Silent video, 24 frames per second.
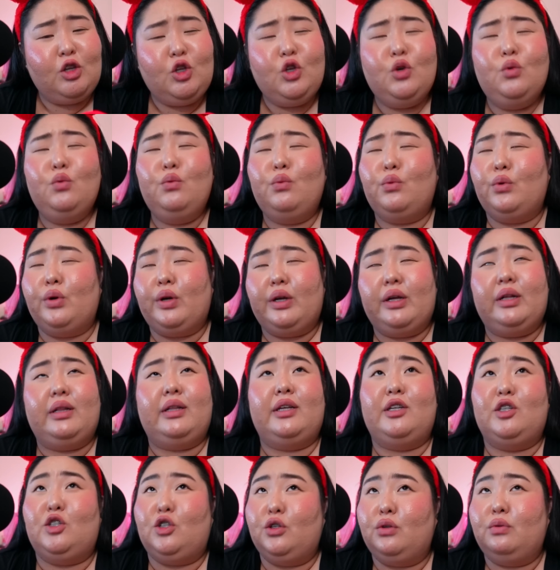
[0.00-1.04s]
you
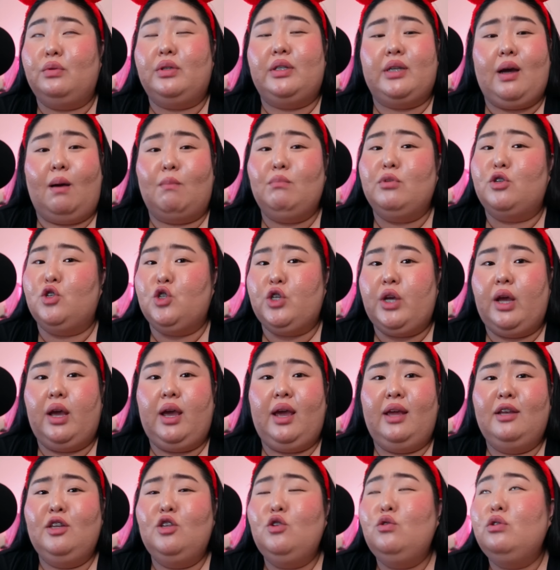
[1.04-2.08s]
really do dumb shit
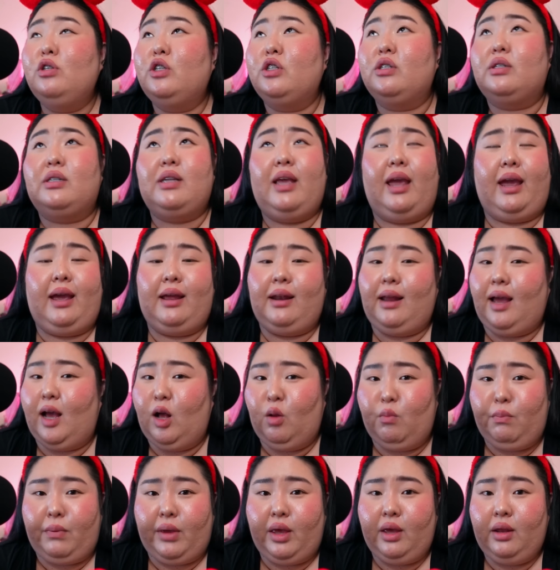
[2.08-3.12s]
and you just can't
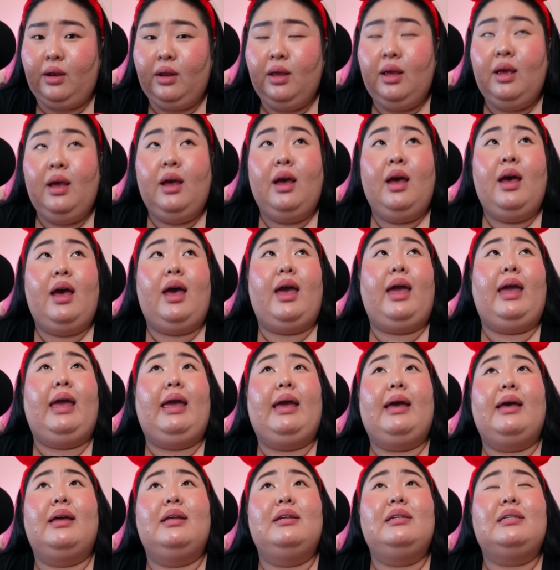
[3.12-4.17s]
help it.
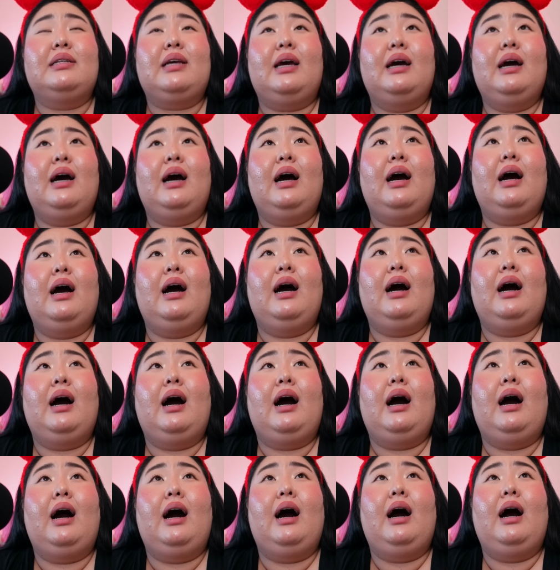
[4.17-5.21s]
And
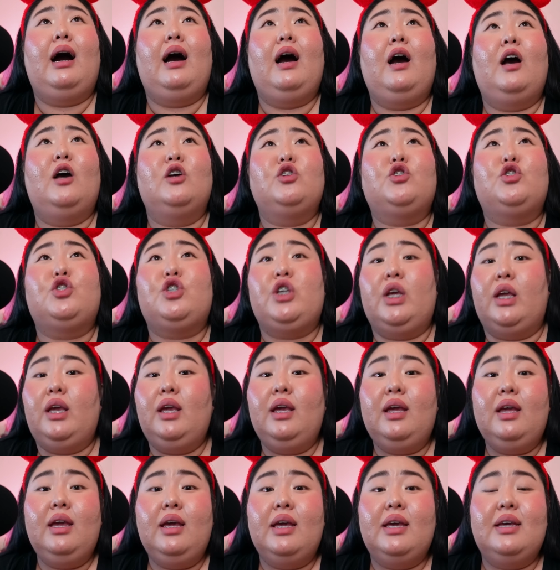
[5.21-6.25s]

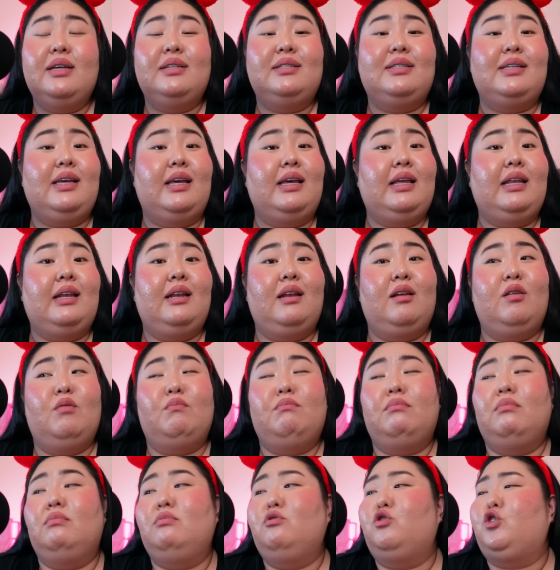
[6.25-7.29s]
she is in
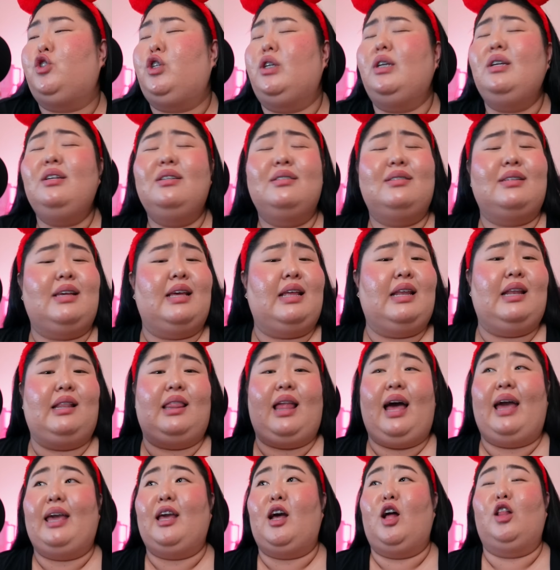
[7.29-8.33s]

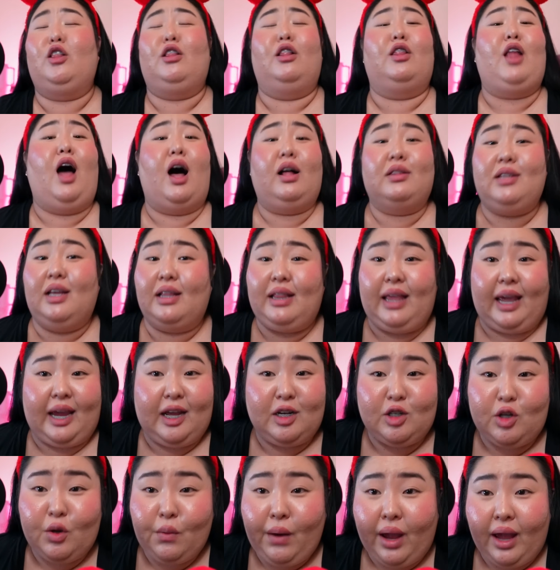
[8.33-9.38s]
like la la
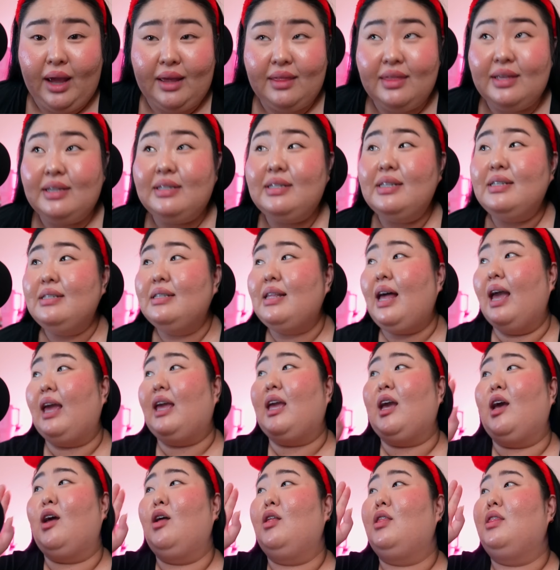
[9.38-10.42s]
land, okay? This is
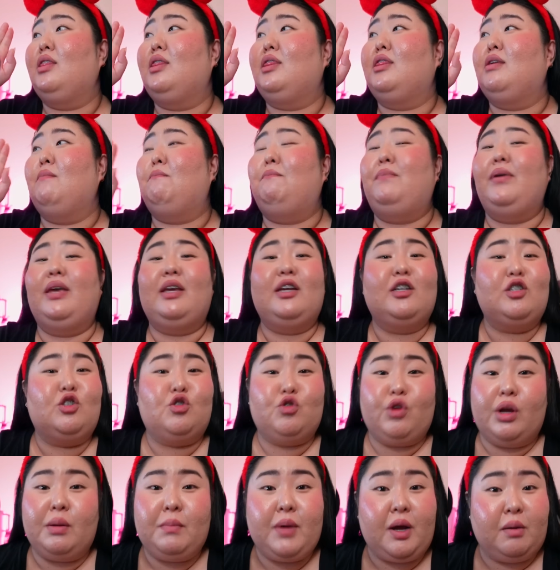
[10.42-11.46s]
like the
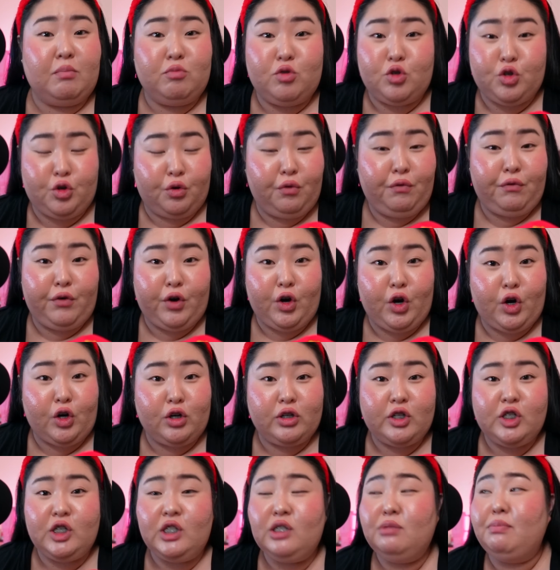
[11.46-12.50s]
biggest dream come true for
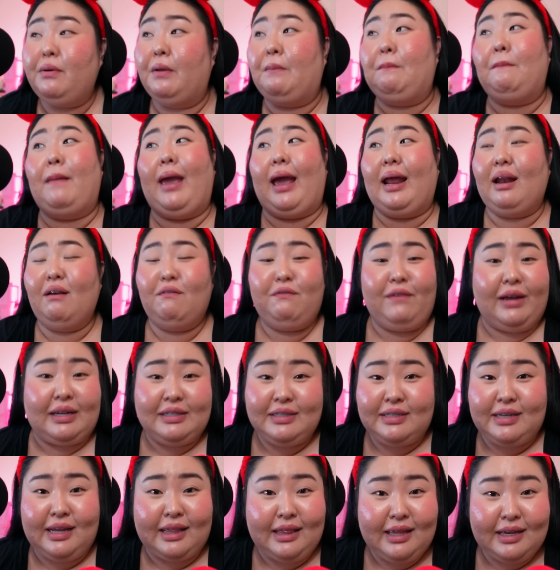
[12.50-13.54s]
her. She's been
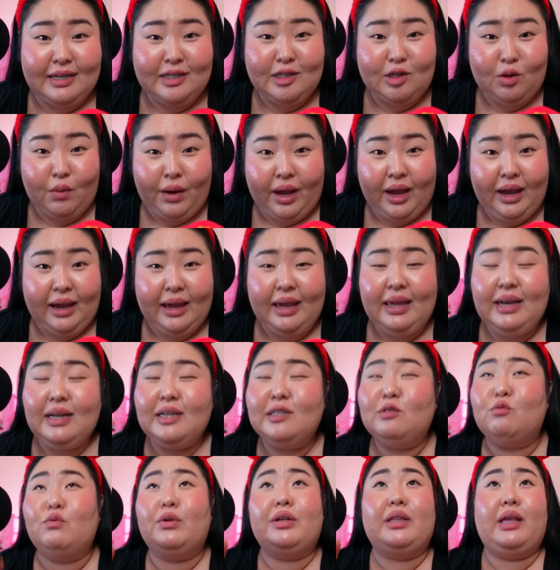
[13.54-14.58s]
manifesting this, okay?
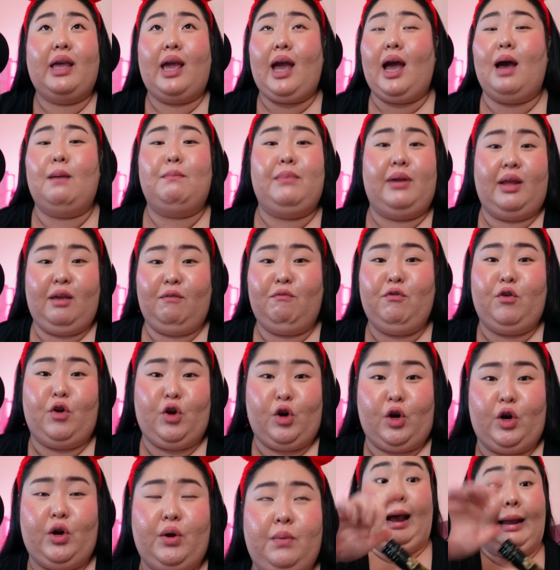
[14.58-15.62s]
It is really happening for
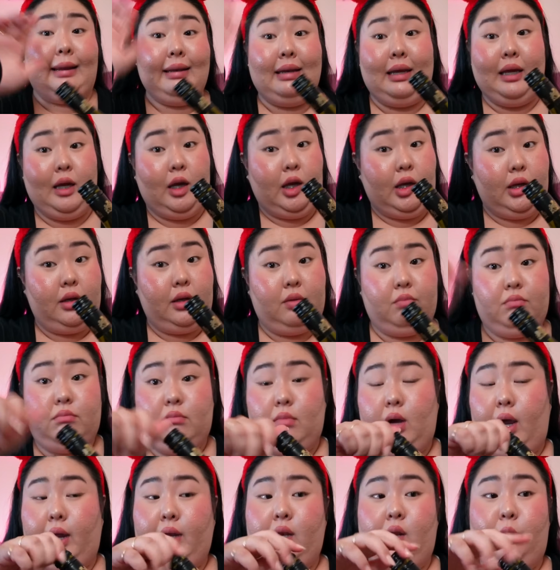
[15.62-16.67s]
her. I need
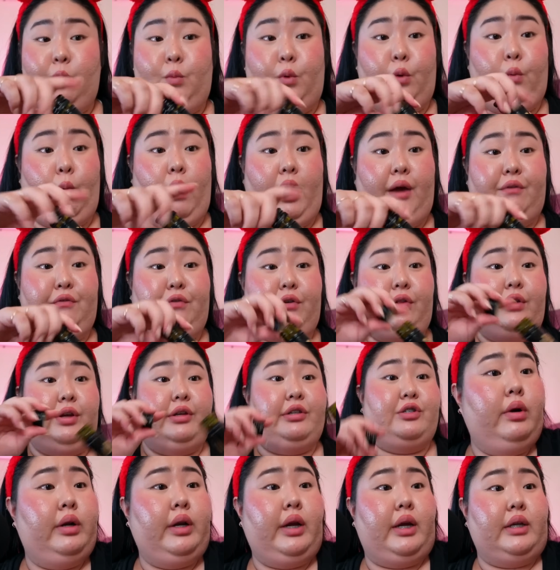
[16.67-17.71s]
more wine for this.
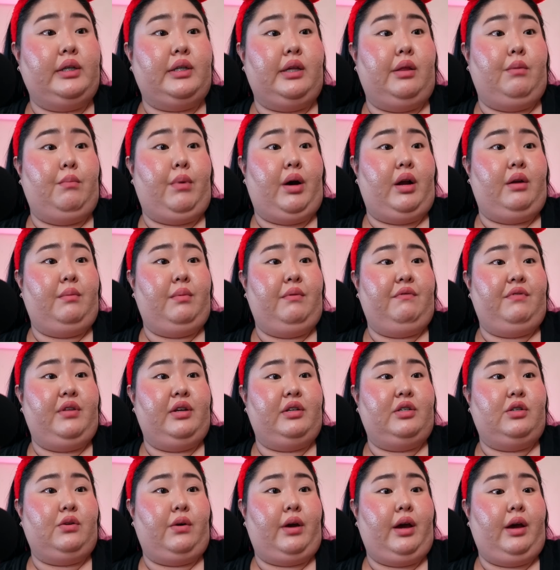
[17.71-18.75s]
We're gonna get to the bottom of
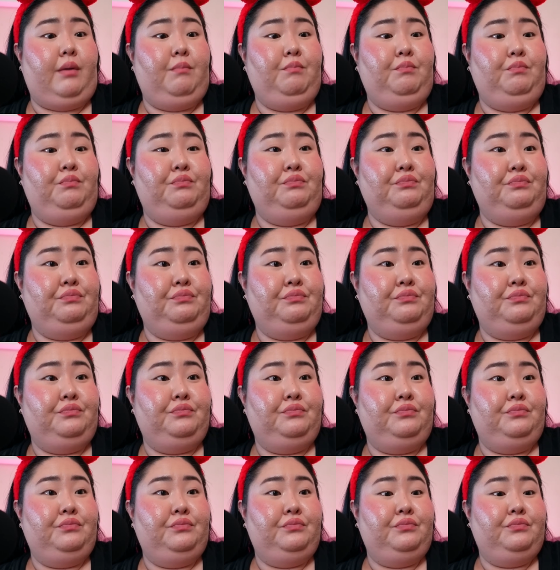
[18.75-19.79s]
this, okay?
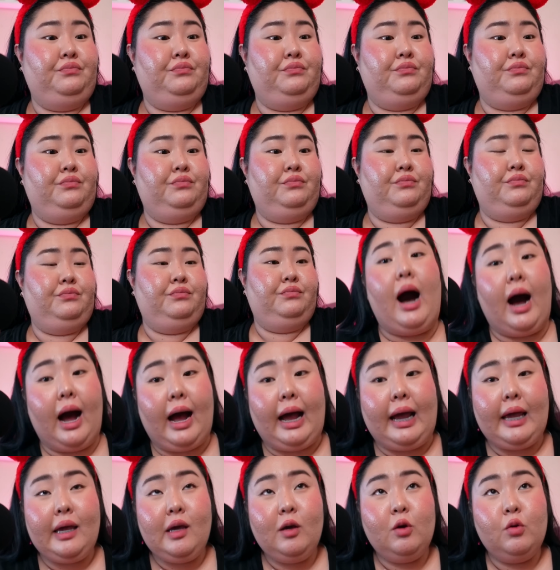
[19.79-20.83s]

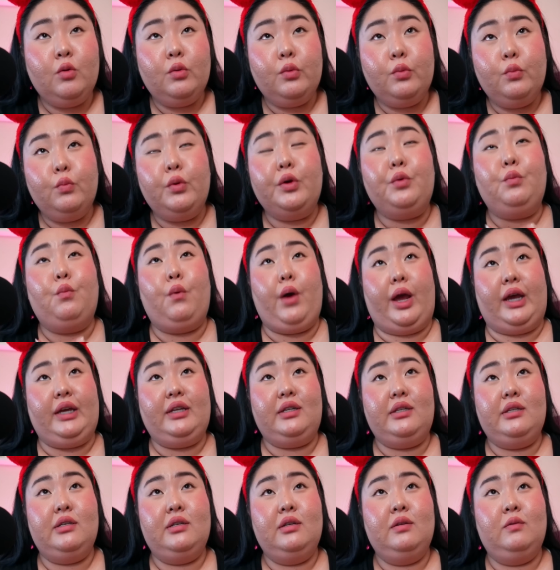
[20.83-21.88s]
I would
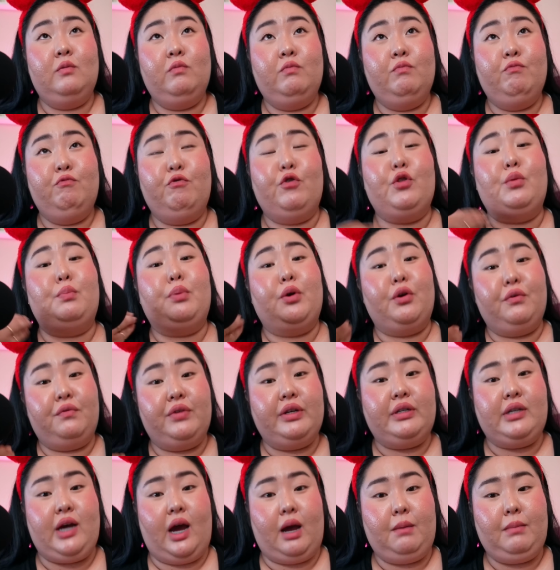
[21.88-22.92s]
wait for the
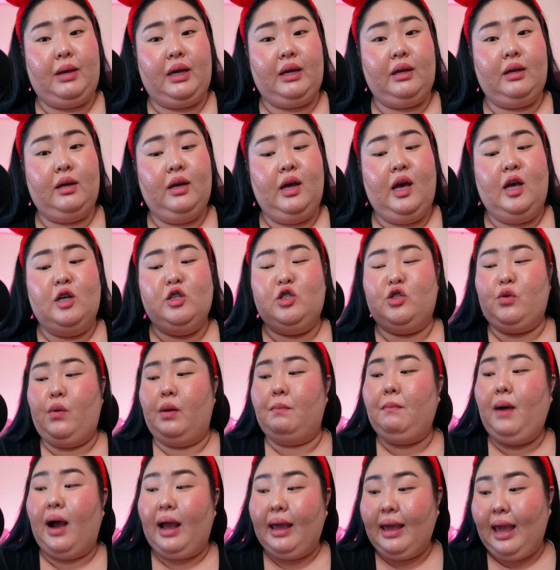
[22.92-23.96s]
perfect timing. So
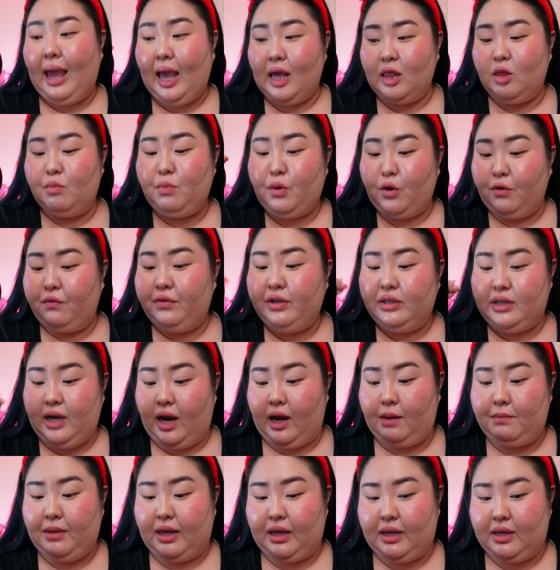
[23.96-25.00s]
in my head, the perfect
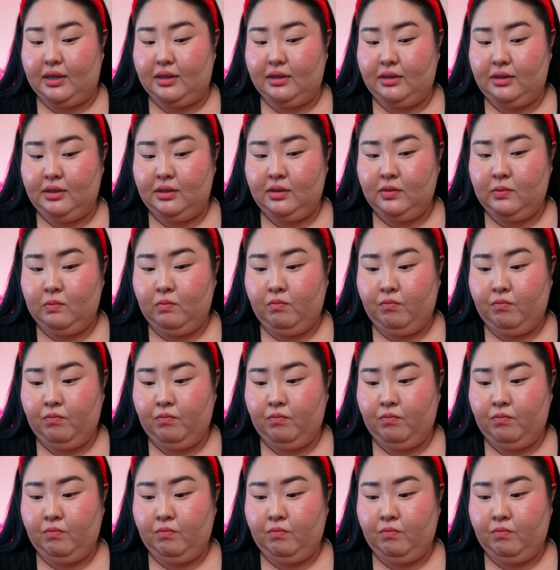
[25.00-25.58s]
timing is,